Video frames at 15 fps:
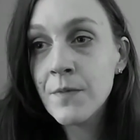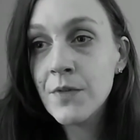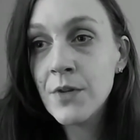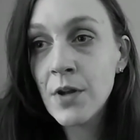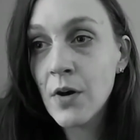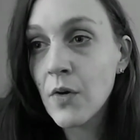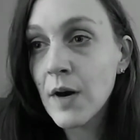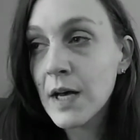
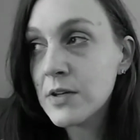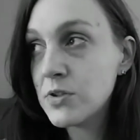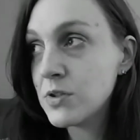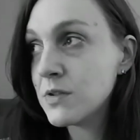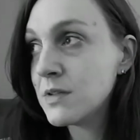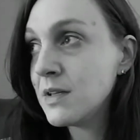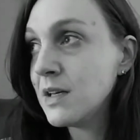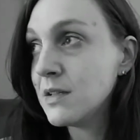no, I
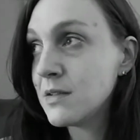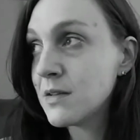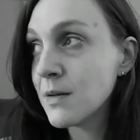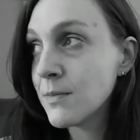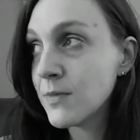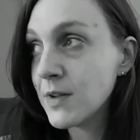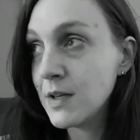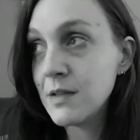just need
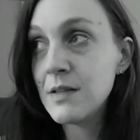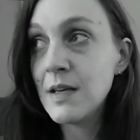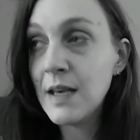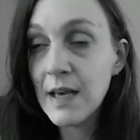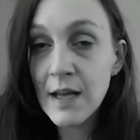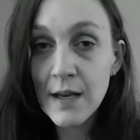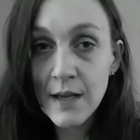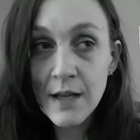something to
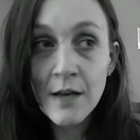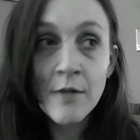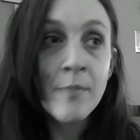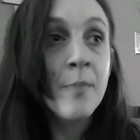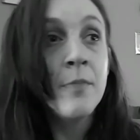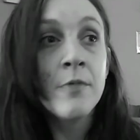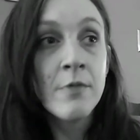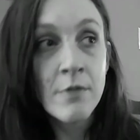get
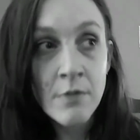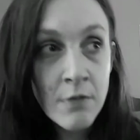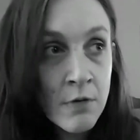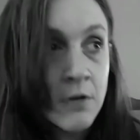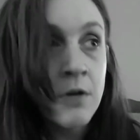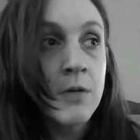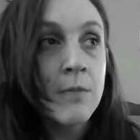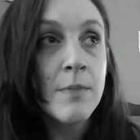in
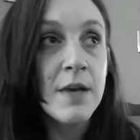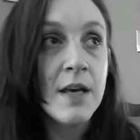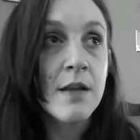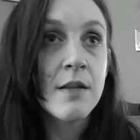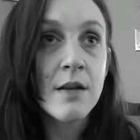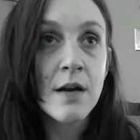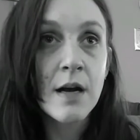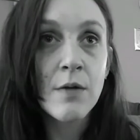me
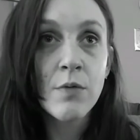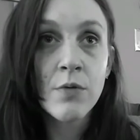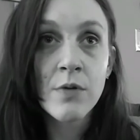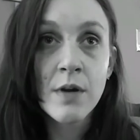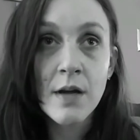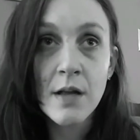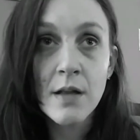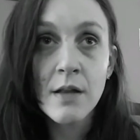that I will
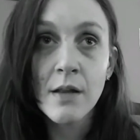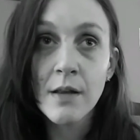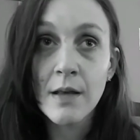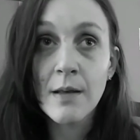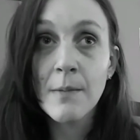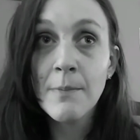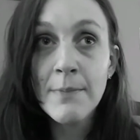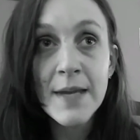not,
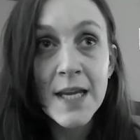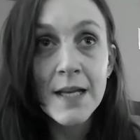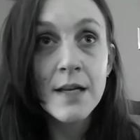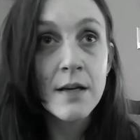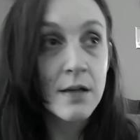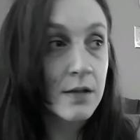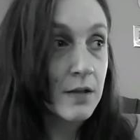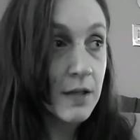like,
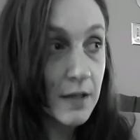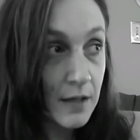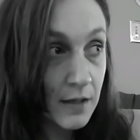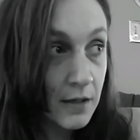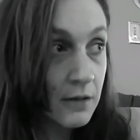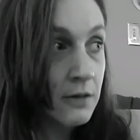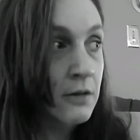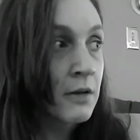
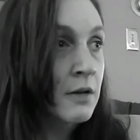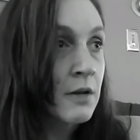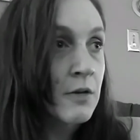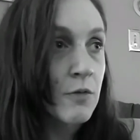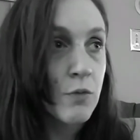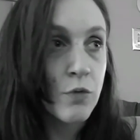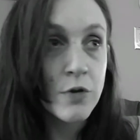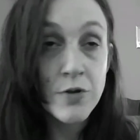immediately
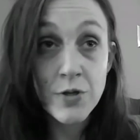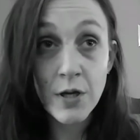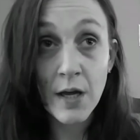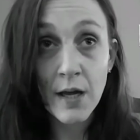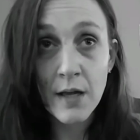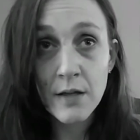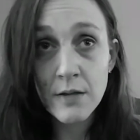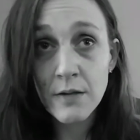
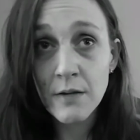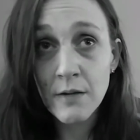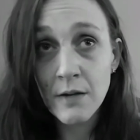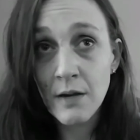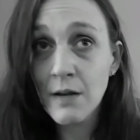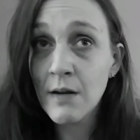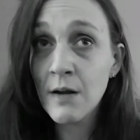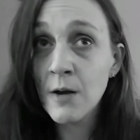reject,
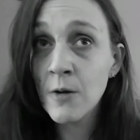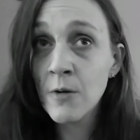you